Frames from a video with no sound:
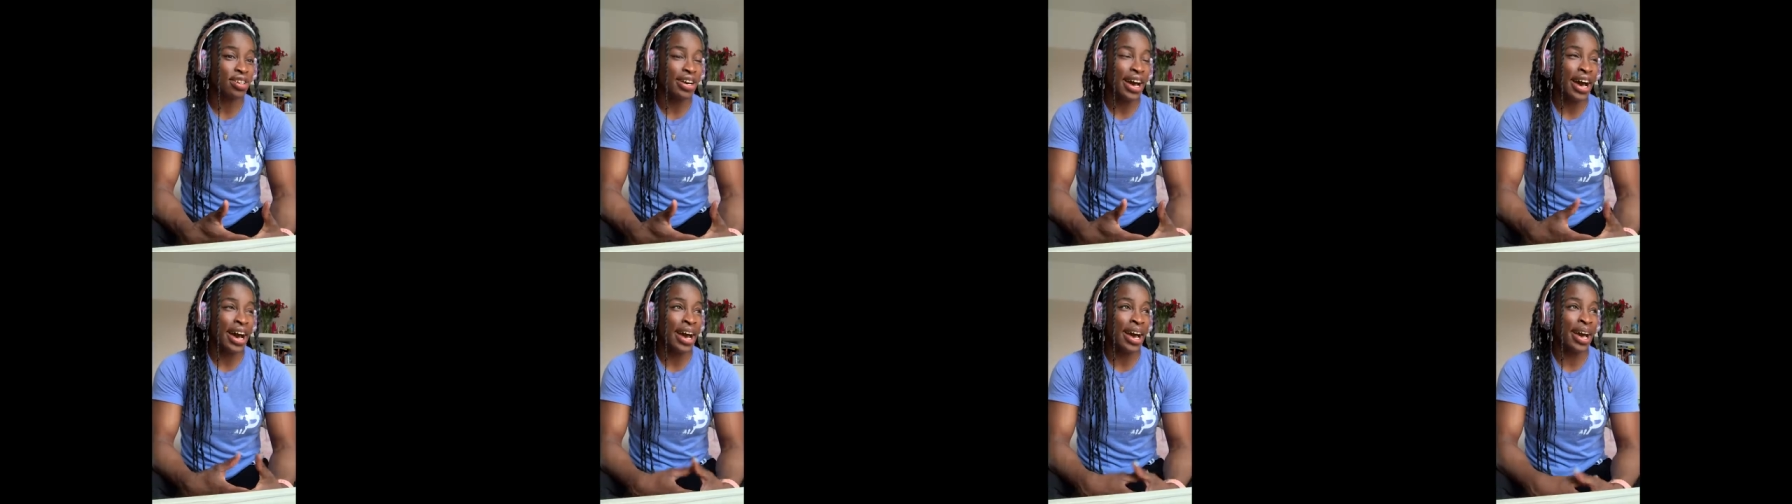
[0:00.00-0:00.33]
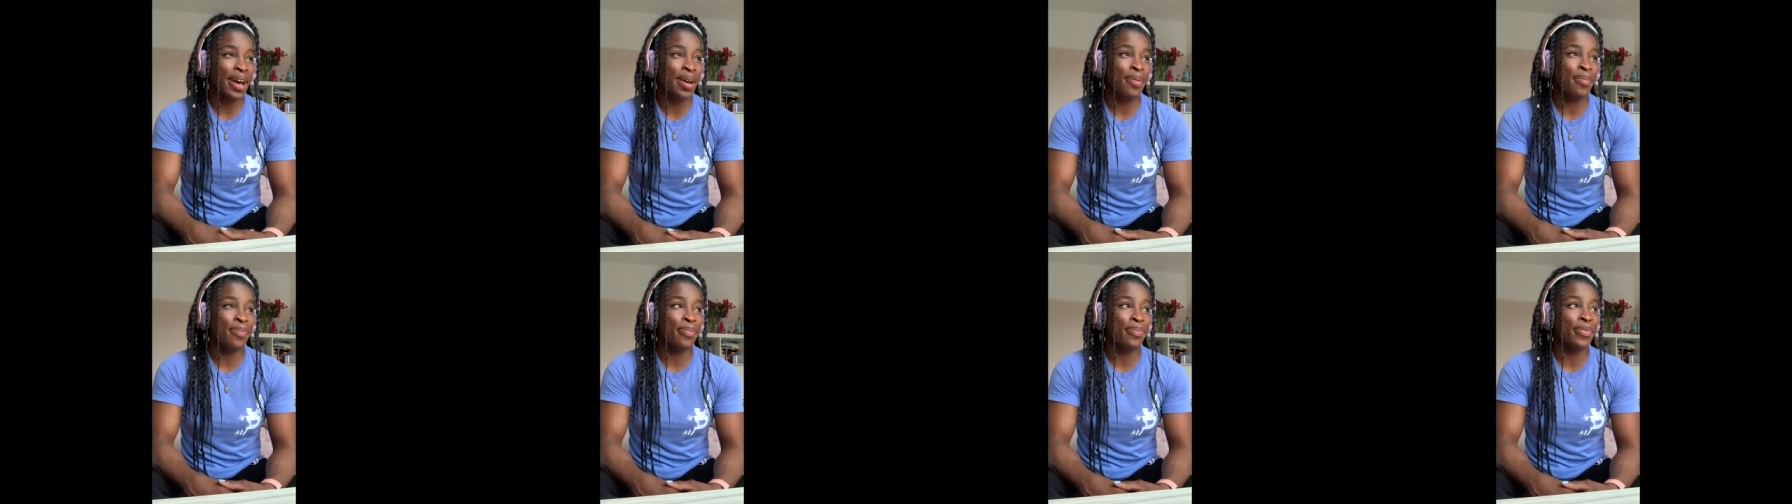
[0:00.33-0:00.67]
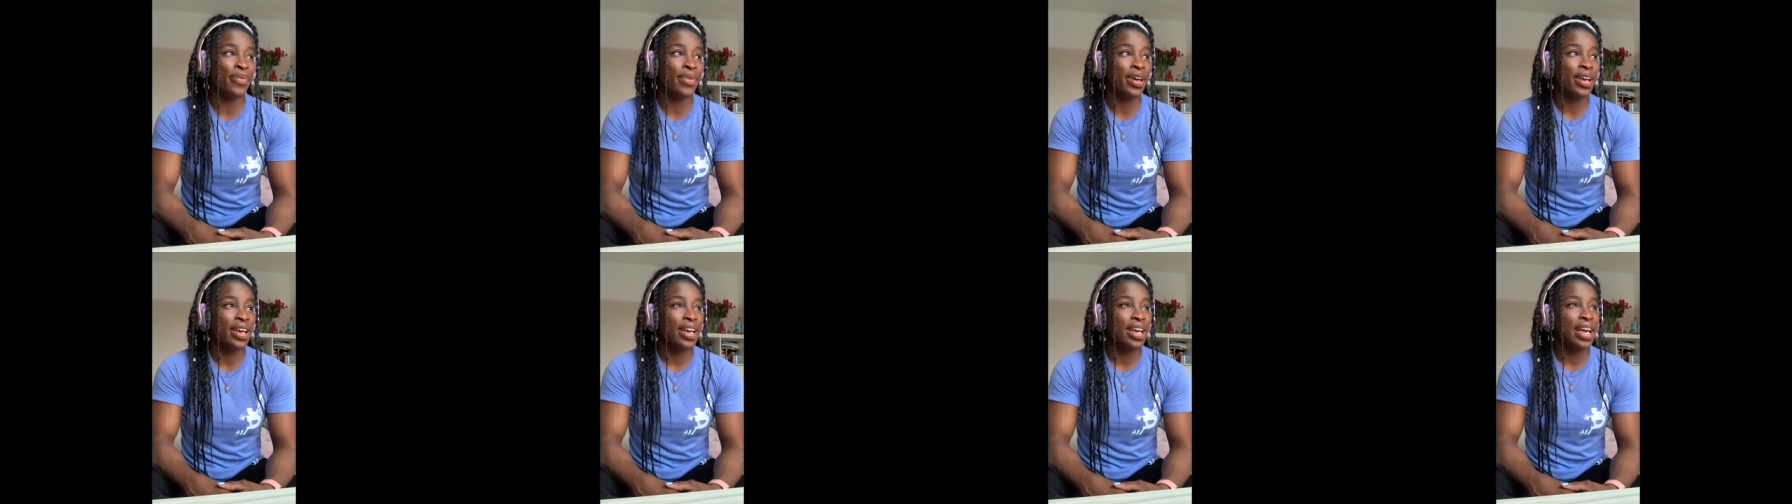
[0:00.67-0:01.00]

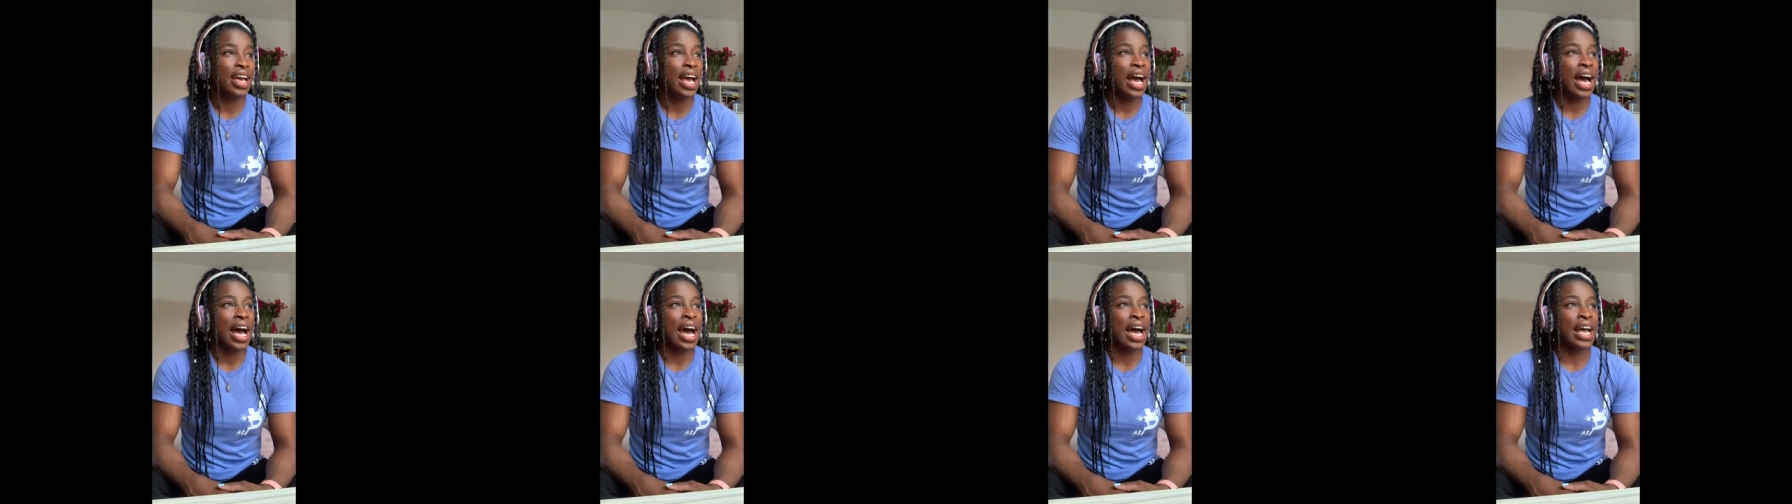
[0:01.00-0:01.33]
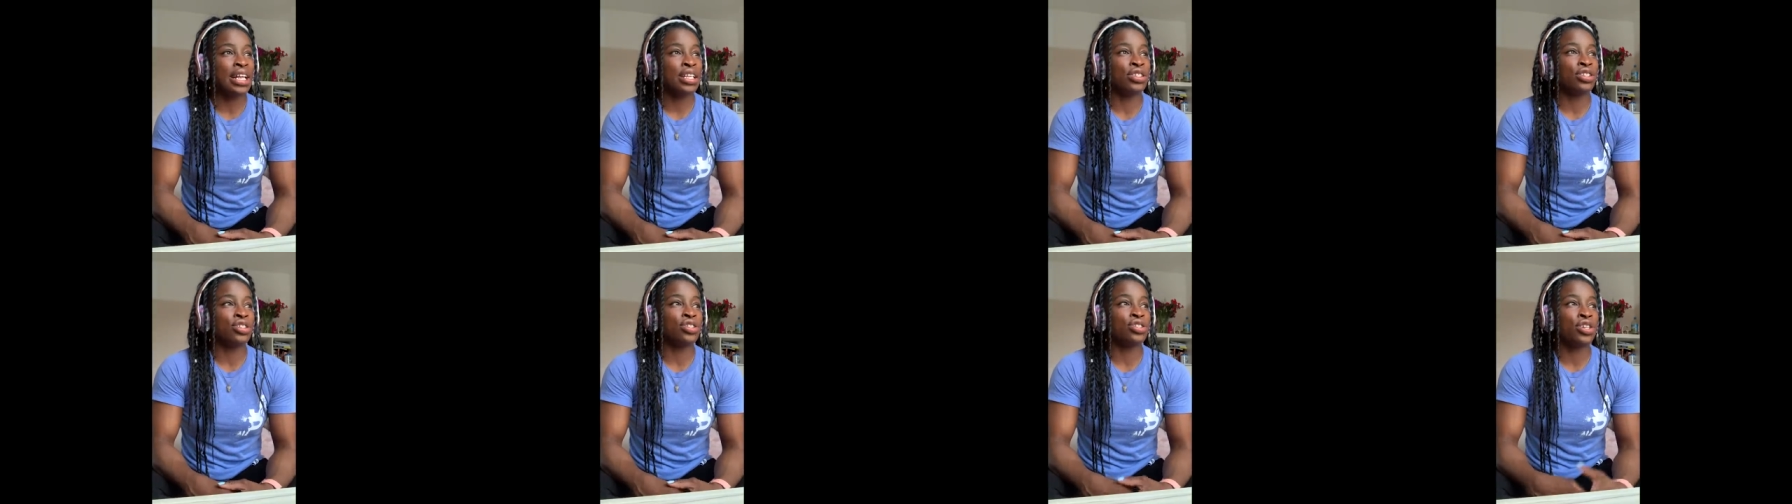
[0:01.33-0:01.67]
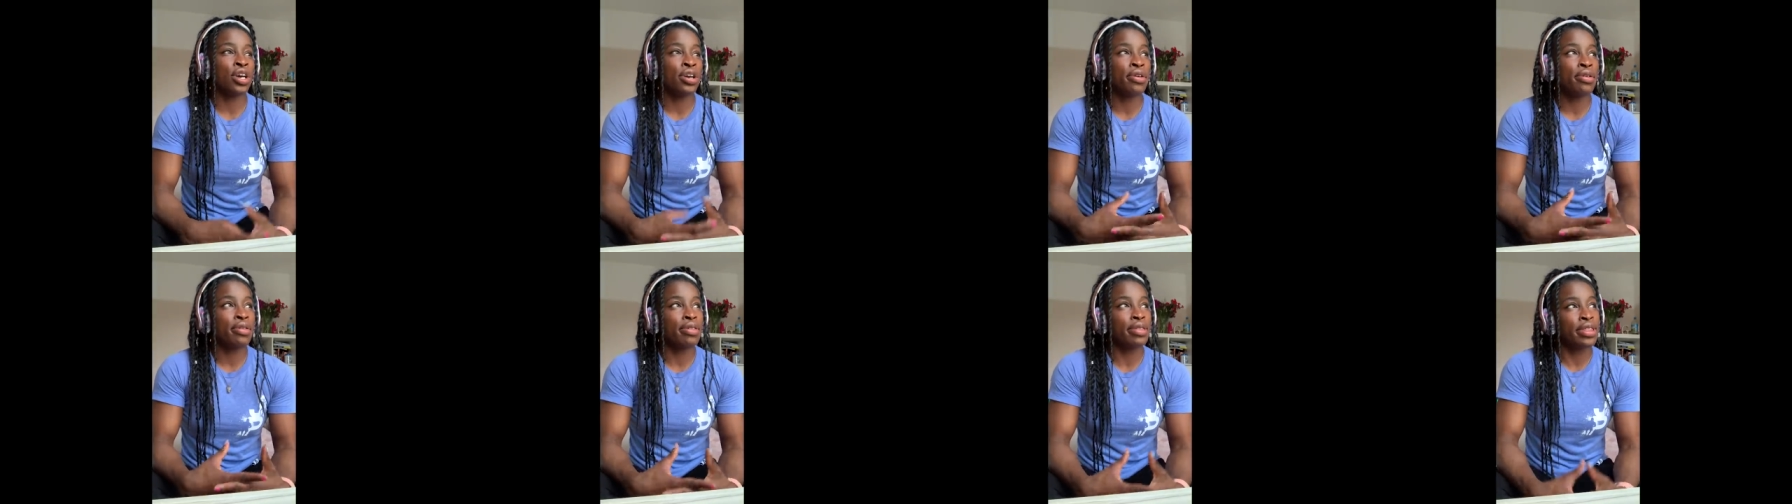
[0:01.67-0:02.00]
and
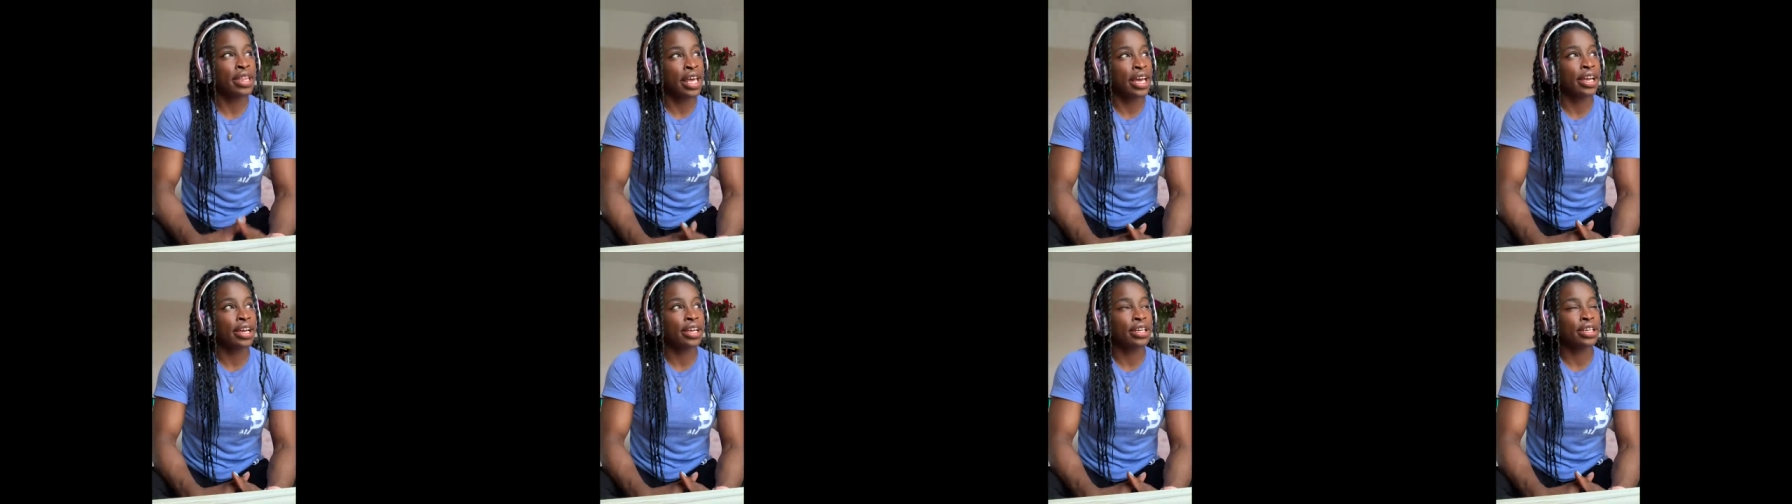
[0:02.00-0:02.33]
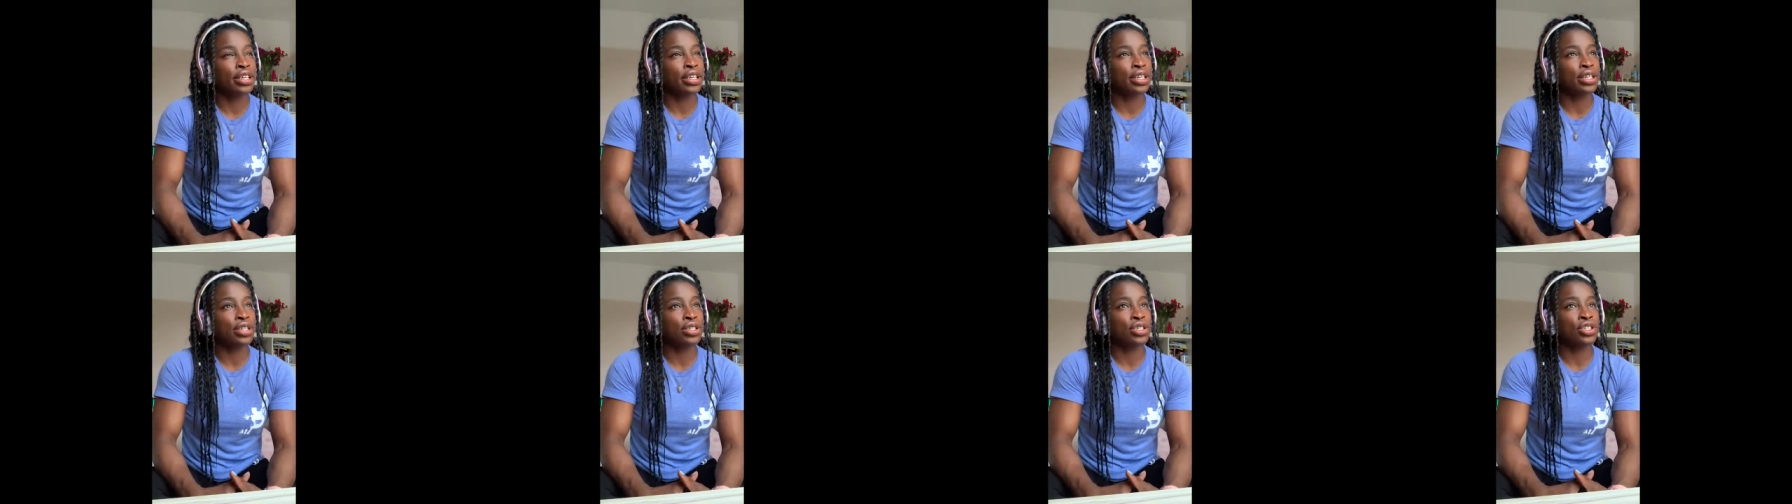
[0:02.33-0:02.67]
don't think